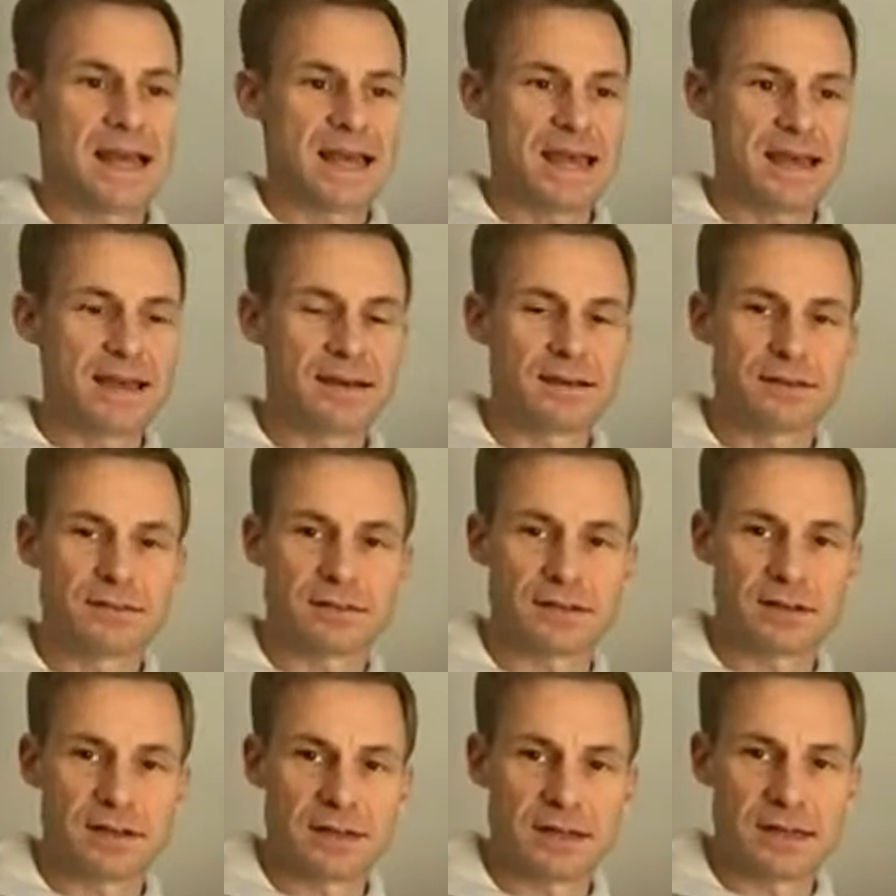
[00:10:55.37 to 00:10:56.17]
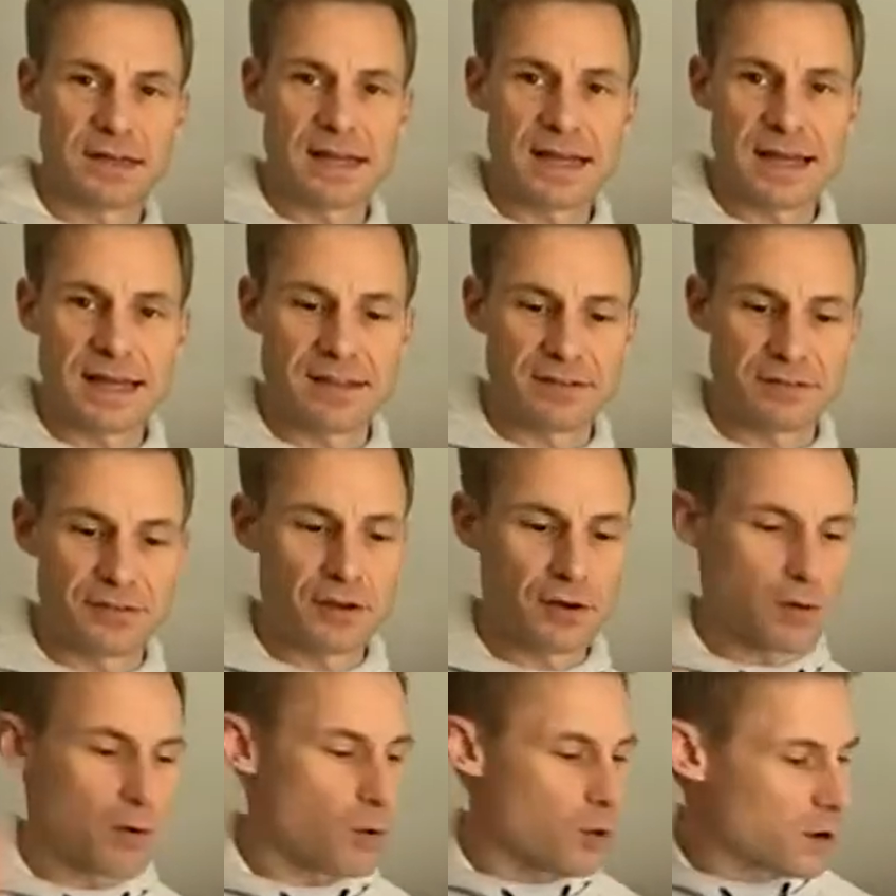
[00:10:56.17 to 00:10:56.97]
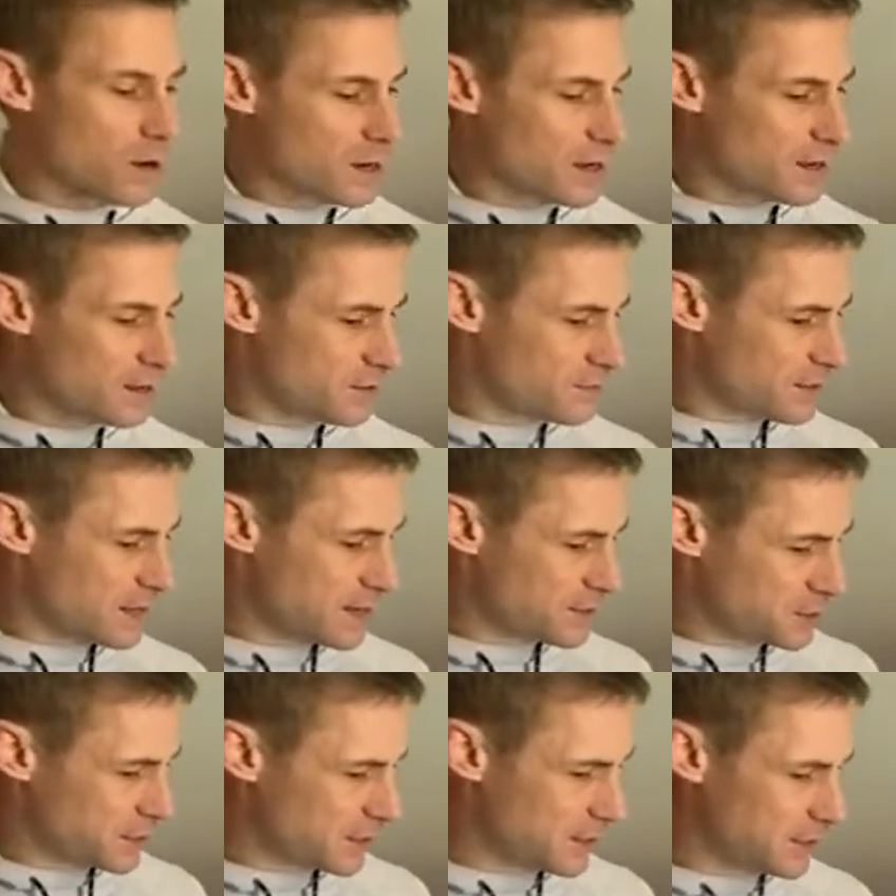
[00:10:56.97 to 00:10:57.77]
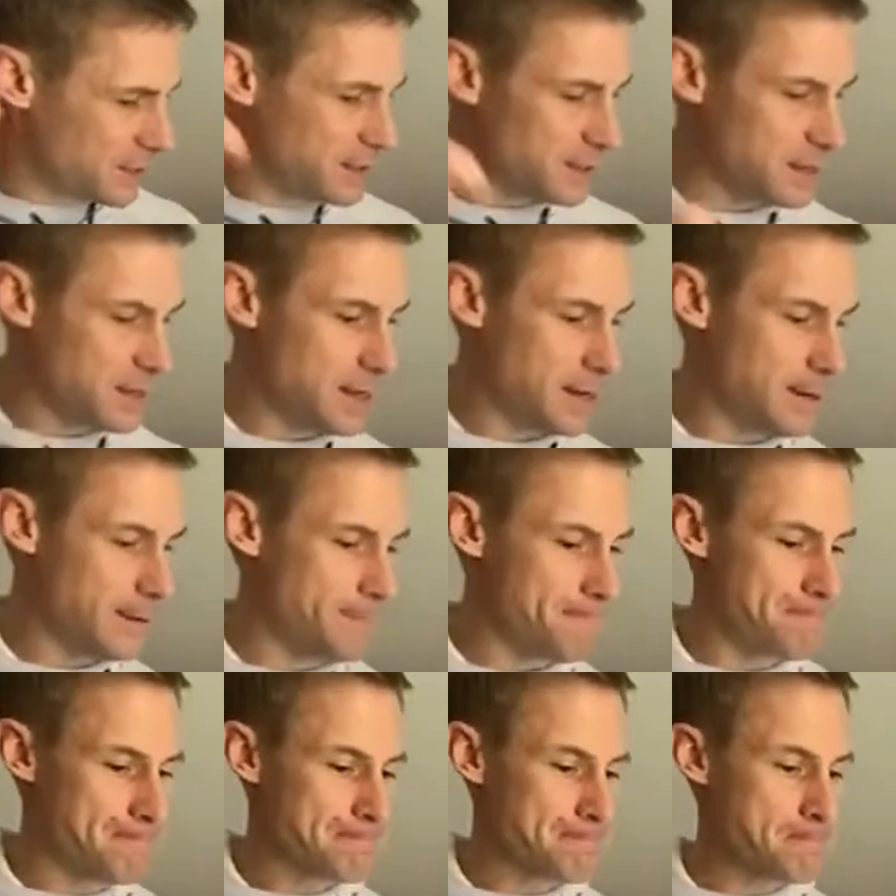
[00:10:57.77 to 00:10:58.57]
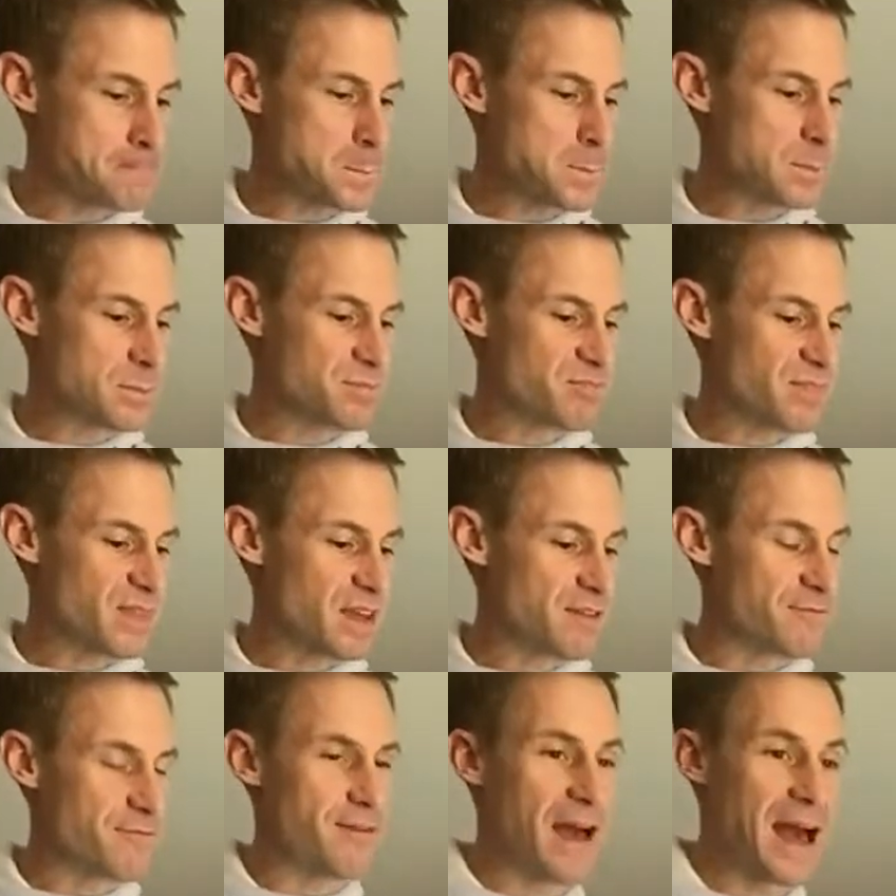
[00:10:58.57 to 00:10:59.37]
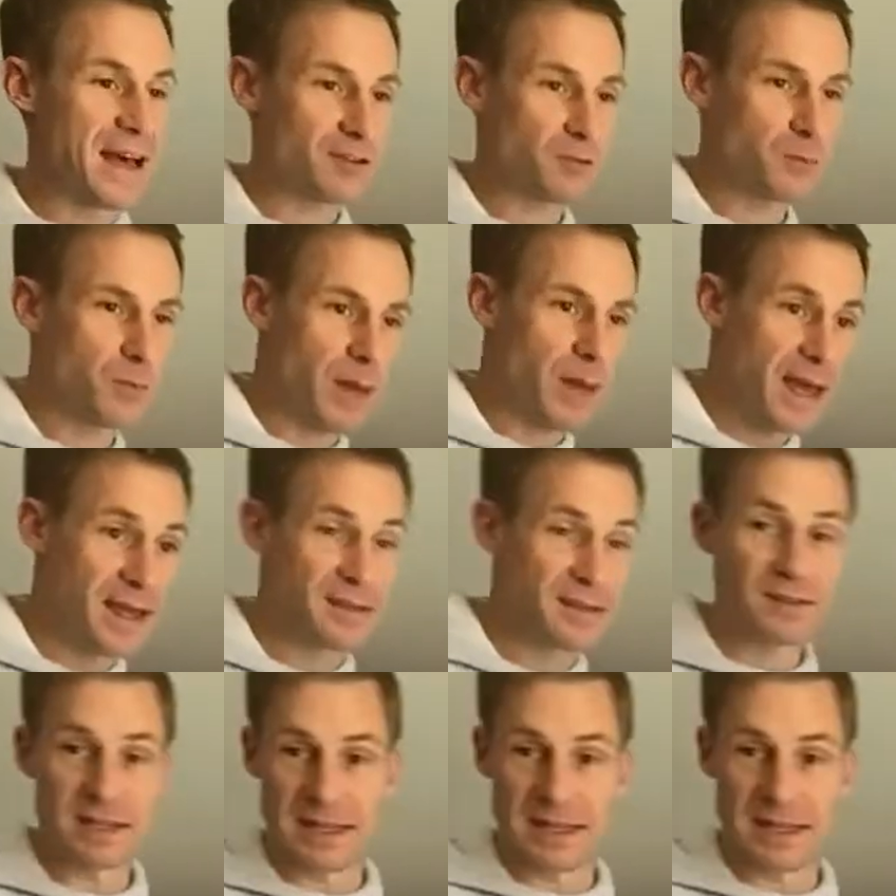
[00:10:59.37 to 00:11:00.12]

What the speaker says: Is your organization fast paced?